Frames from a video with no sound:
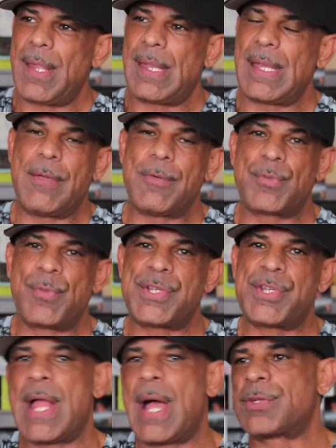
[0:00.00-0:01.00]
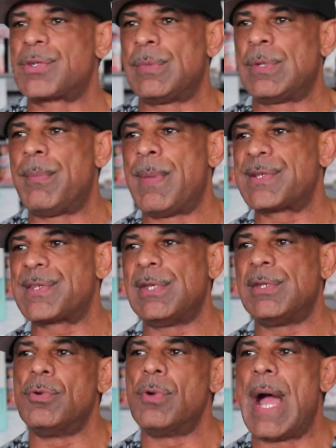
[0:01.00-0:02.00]
and he was reaching out to me the best he
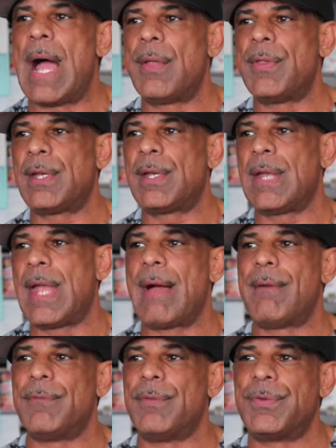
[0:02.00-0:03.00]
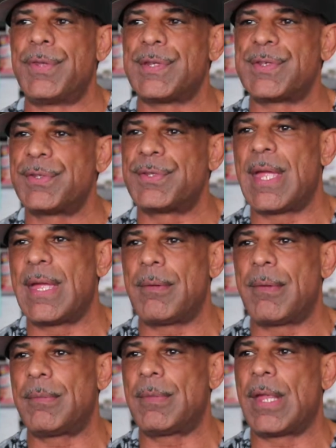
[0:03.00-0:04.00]
knew how. They didn't have things the
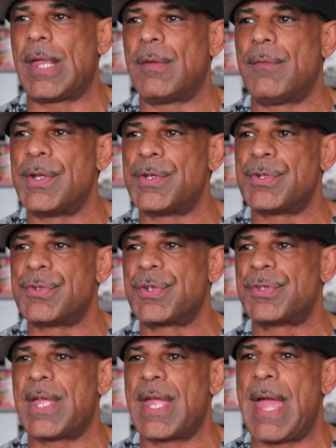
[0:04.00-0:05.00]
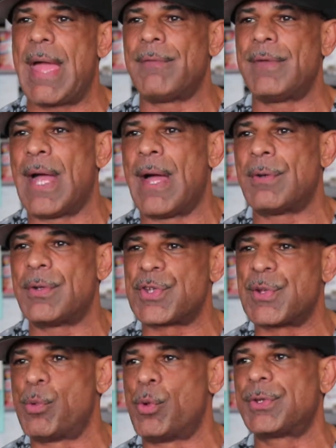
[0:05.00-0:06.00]
interventions that they have now and the
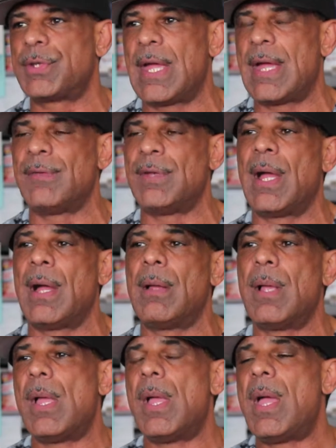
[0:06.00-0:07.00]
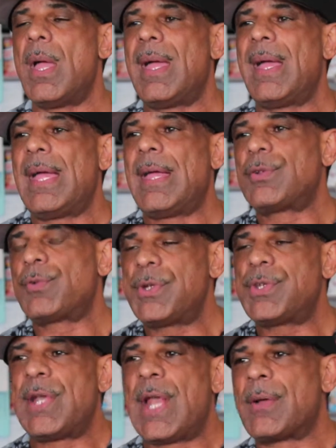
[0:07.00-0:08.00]
support they have now. he was
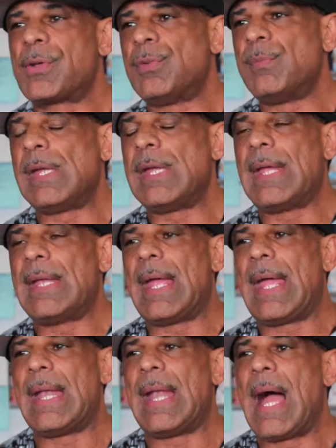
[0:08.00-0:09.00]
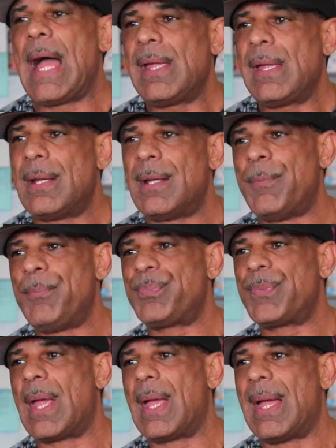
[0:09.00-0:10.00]
reaching out to me, and I
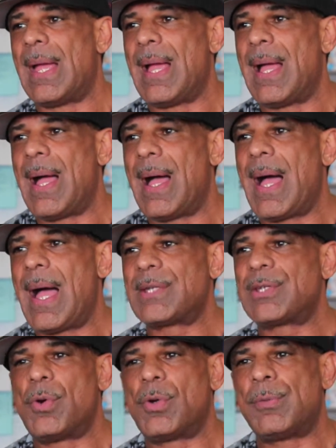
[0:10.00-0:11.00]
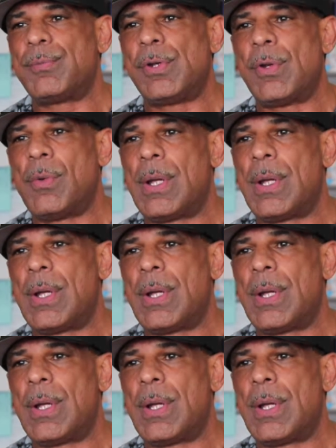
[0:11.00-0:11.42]
told him, you know